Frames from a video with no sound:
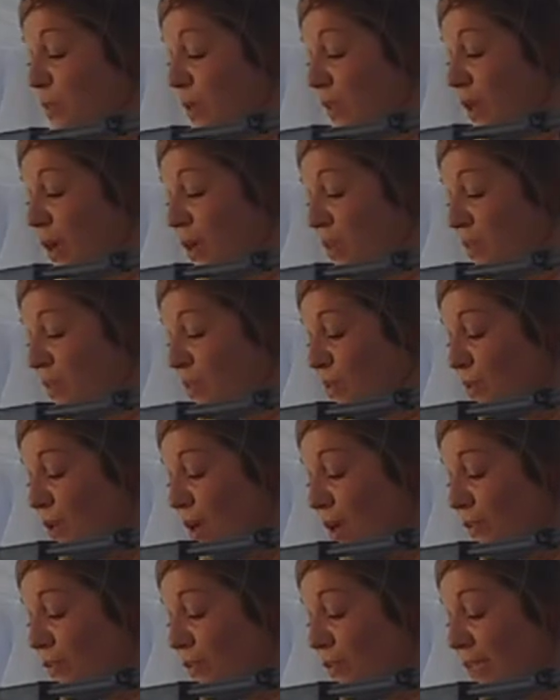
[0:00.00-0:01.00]
will also
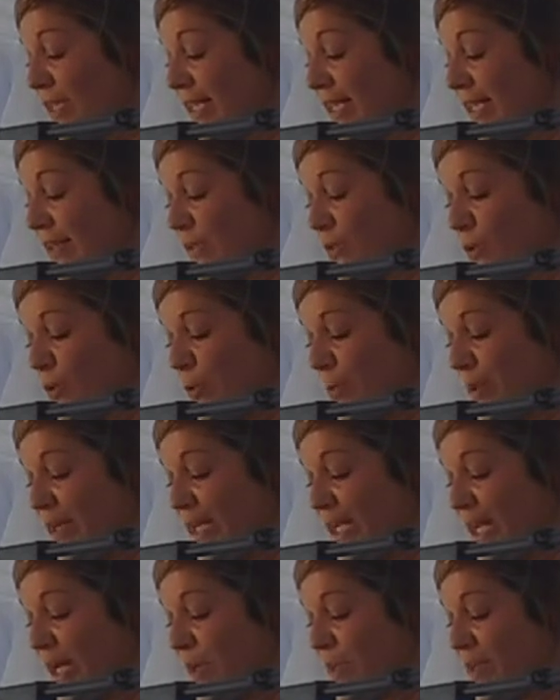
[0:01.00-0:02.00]
offer later
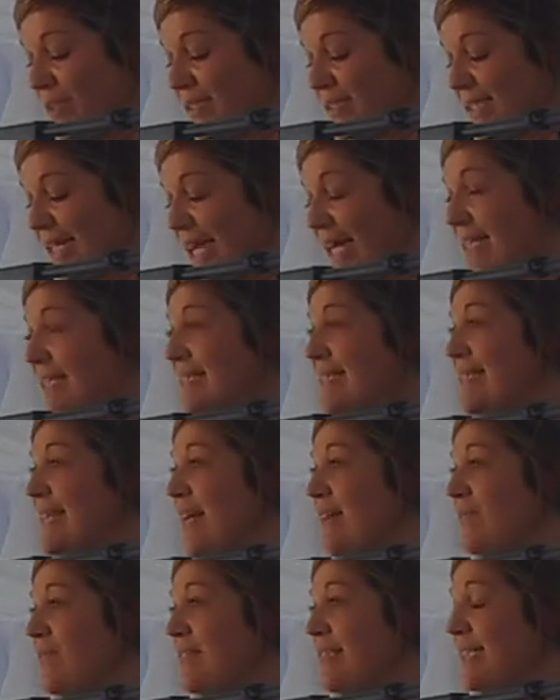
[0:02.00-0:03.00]
opening hours and
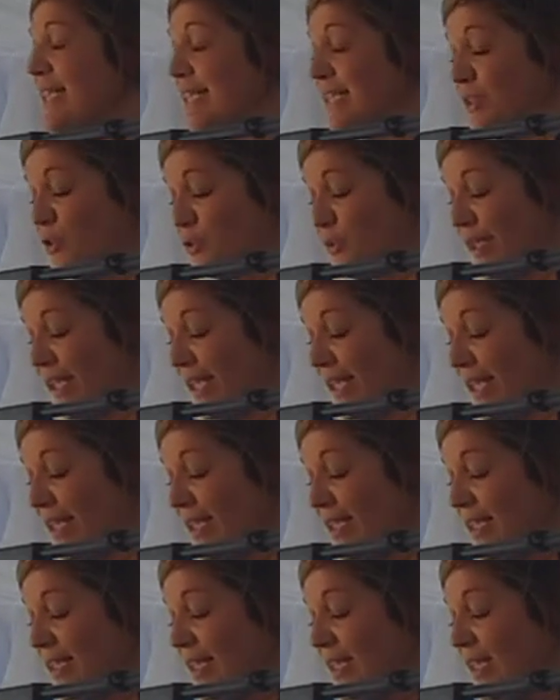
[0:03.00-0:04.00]
seven-day
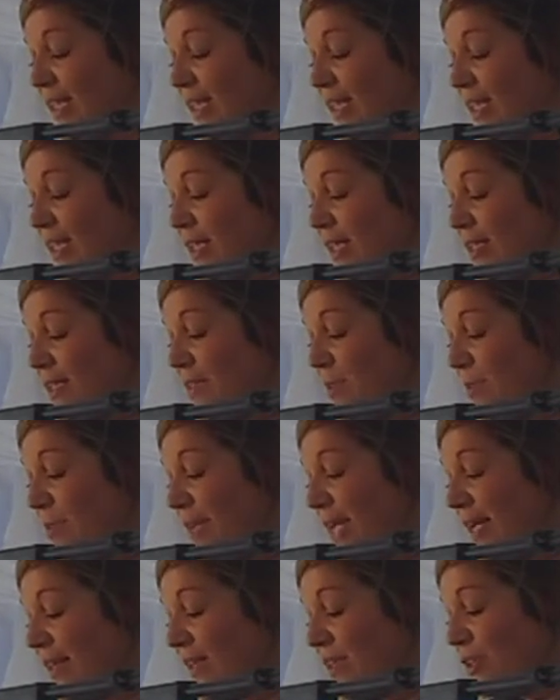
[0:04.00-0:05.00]
trading to
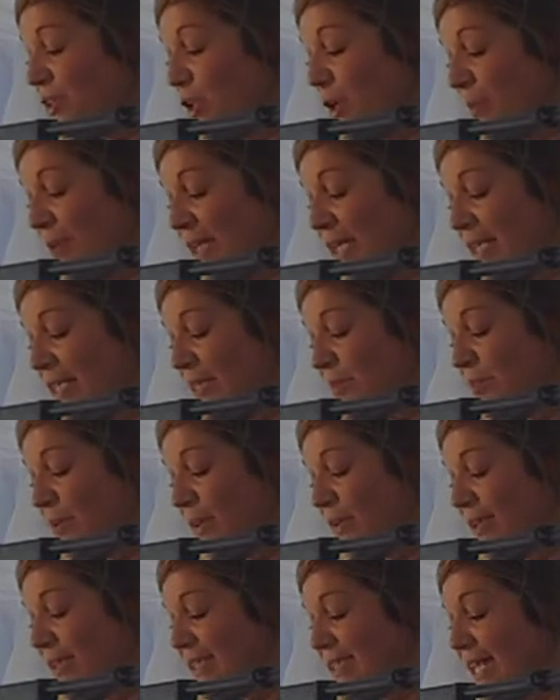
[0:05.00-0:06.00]
make the shopping
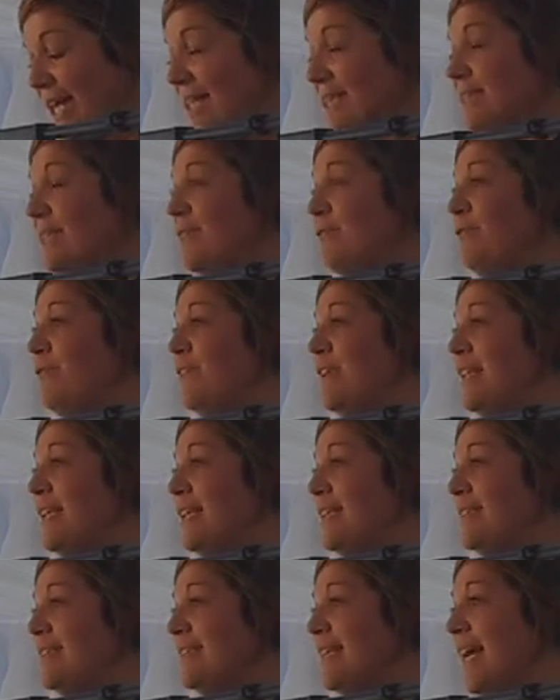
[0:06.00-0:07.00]
experience as
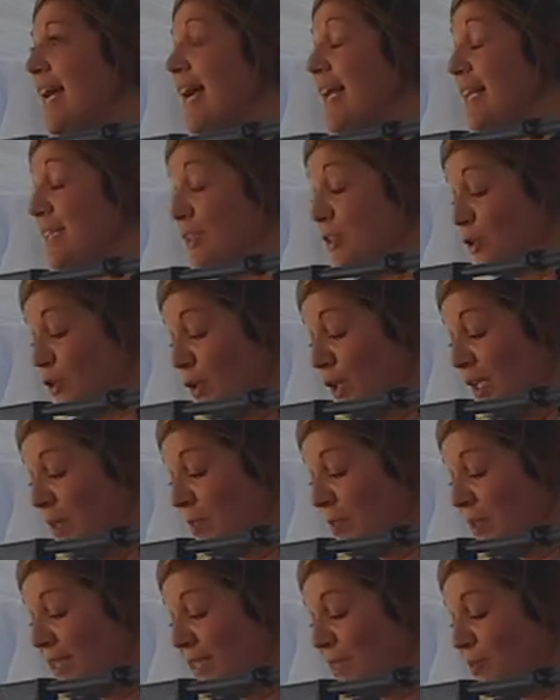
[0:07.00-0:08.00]
convenient and
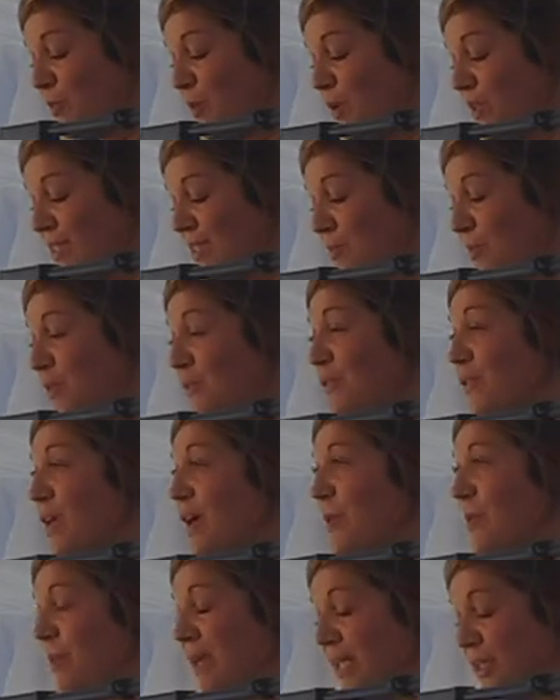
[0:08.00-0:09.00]
enjoyable as possible for
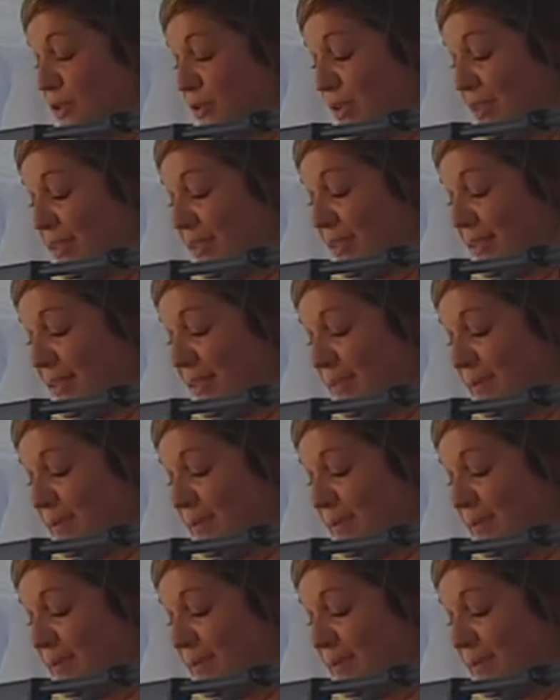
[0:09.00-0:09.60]
our patrons.